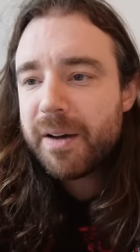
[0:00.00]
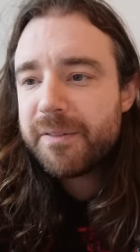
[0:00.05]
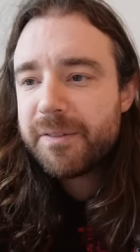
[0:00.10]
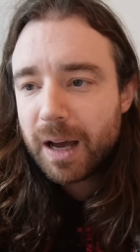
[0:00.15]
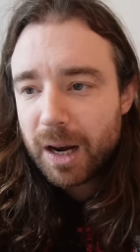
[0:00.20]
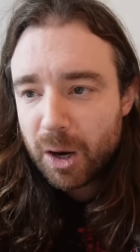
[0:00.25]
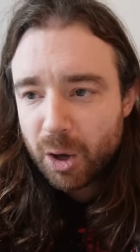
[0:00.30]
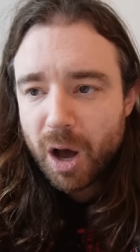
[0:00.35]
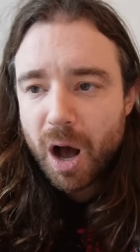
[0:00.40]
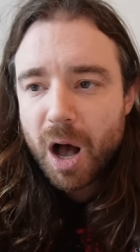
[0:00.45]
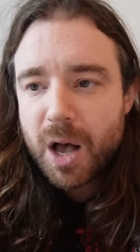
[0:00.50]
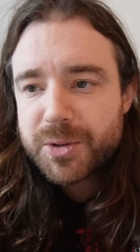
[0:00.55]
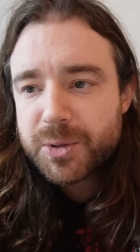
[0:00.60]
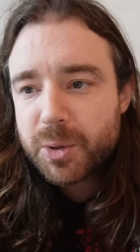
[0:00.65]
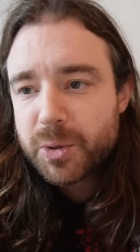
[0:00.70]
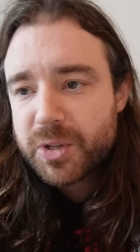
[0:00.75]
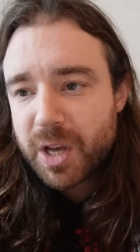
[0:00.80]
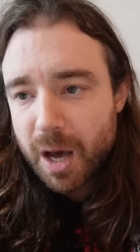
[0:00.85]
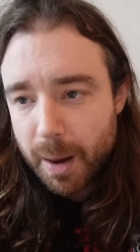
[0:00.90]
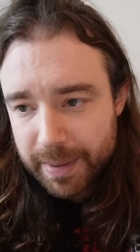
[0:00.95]
If I look at
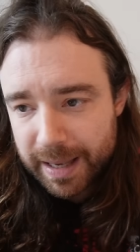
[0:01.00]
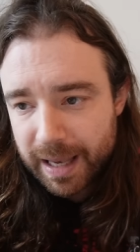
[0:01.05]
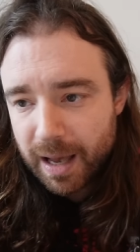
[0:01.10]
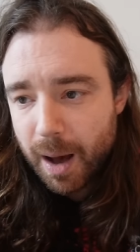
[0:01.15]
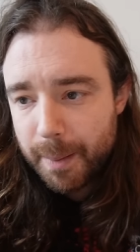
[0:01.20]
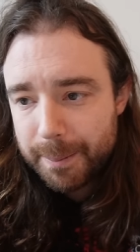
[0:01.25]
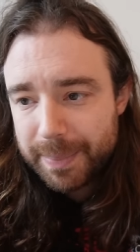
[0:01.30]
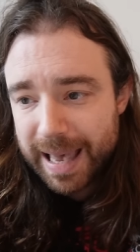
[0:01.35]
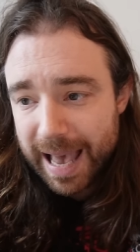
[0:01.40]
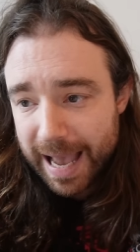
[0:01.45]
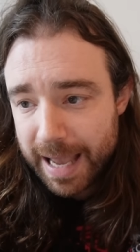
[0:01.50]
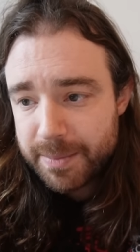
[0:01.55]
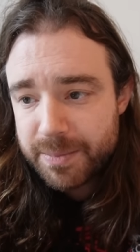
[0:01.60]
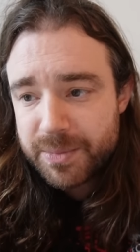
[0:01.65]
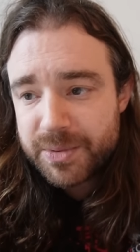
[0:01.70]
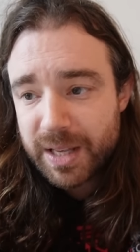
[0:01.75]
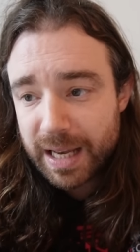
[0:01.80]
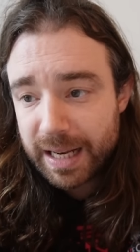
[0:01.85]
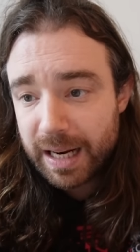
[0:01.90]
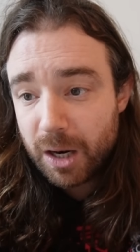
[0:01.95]
Arsenal's coming up
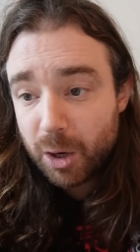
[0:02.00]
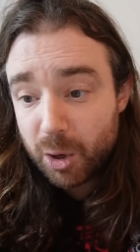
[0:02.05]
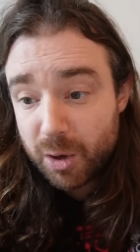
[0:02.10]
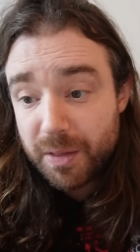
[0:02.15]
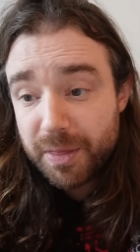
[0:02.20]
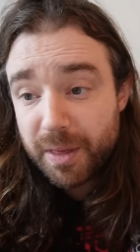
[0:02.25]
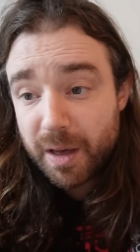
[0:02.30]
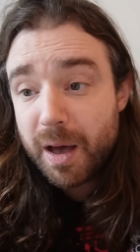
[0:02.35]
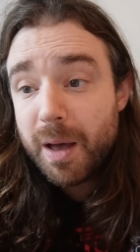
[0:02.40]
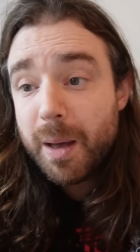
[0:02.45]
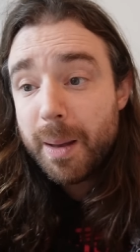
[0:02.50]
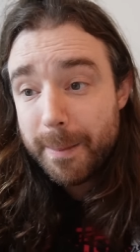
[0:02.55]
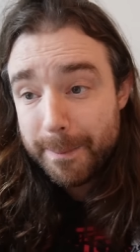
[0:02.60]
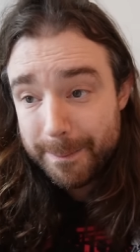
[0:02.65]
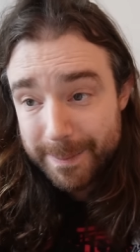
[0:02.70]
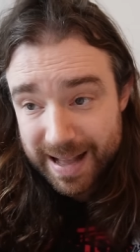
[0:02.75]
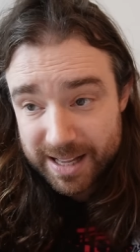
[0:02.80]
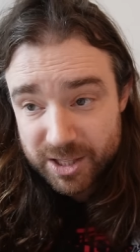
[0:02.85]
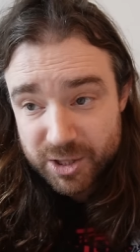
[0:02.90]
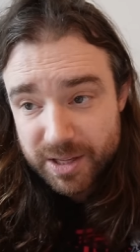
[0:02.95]
games and I look at the
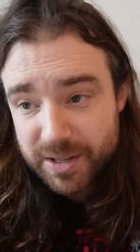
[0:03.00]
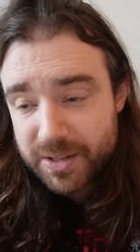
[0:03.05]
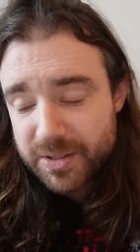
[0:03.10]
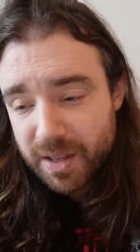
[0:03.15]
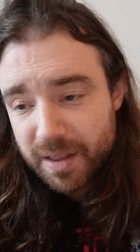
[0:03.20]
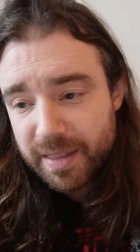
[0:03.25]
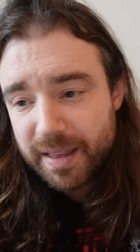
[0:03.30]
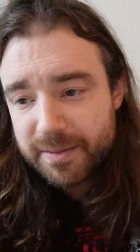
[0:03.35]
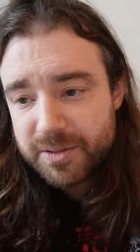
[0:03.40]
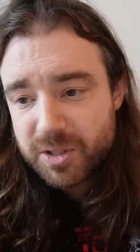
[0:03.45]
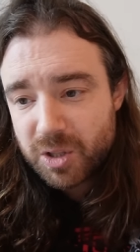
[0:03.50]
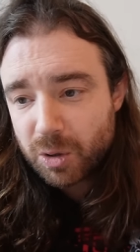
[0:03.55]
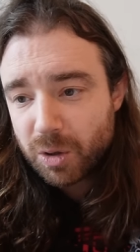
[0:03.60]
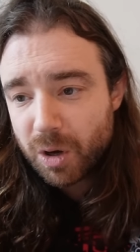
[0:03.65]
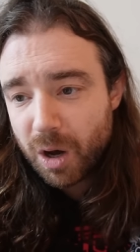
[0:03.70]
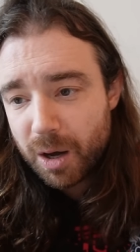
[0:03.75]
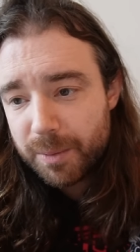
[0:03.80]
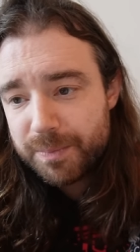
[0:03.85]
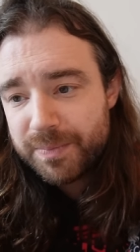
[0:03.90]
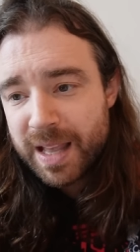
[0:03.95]
matches that they've still
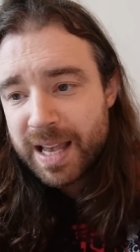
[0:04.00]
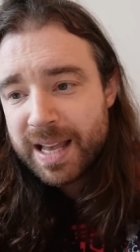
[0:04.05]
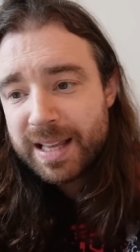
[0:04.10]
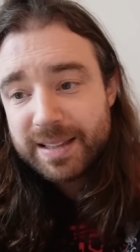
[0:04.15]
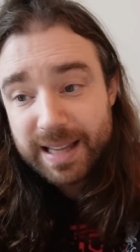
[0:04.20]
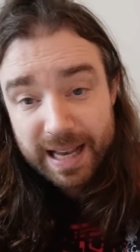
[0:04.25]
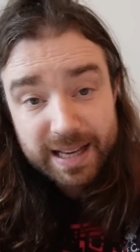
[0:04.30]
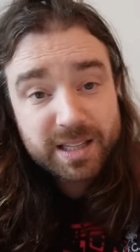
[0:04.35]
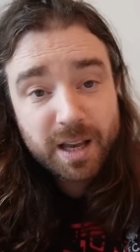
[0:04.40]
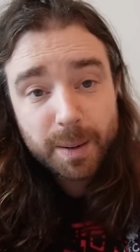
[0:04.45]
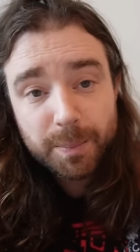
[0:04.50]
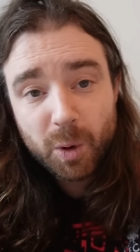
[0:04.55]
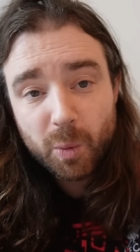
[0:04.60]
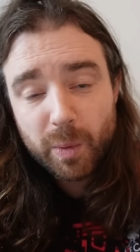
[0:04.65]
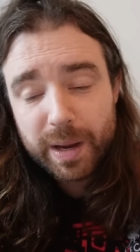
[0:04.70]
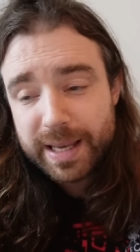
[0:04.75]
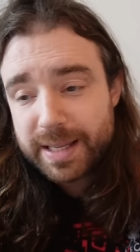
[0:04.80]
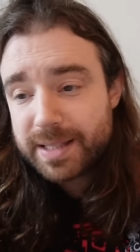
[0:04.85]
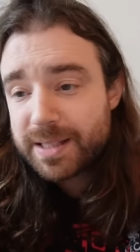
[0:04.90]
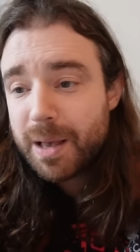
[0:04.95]
got, next couple of
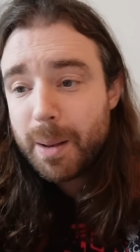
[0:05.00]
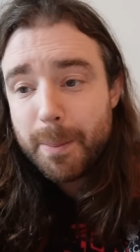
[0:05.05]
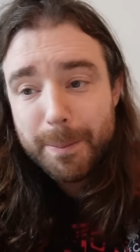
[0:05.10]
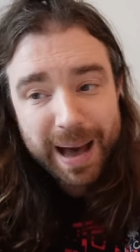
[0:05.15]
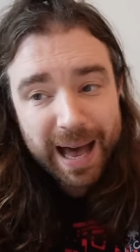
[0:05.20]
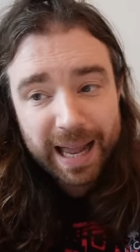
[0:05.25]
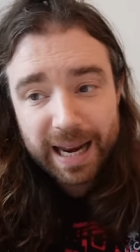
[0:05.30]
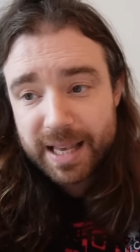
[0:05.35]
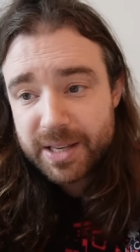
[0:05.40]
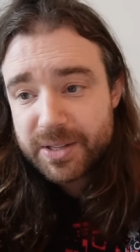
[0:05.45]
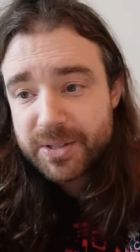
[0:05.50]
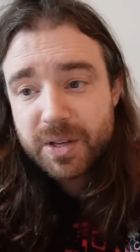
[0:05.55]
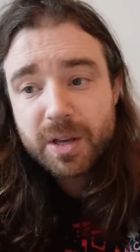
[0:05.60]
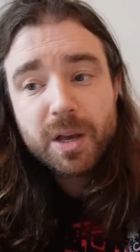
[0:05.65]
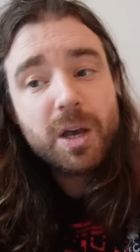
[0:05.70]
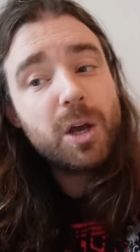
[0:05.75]
weeks, Palace,